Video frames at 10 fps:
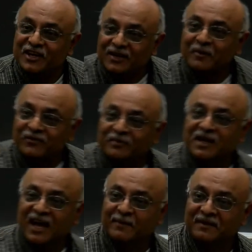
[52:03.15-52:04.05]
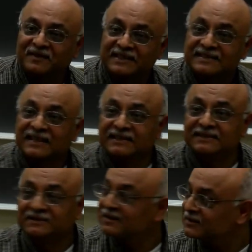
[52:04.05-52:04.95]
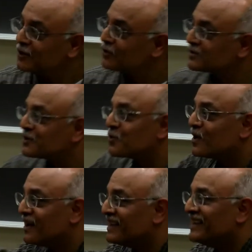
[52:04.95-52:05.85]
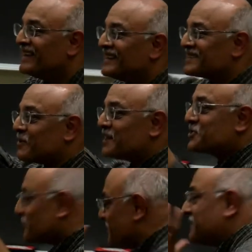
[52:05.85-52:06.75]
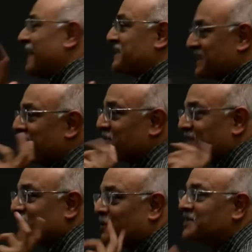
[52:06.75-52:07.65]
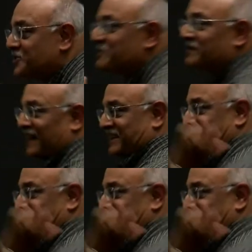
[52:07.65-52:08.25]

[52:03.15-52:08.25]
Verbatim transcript: coming from the IMF these days. You know, so the, world. So one shouldn't be fighting, first of all, one shouldn't be fighting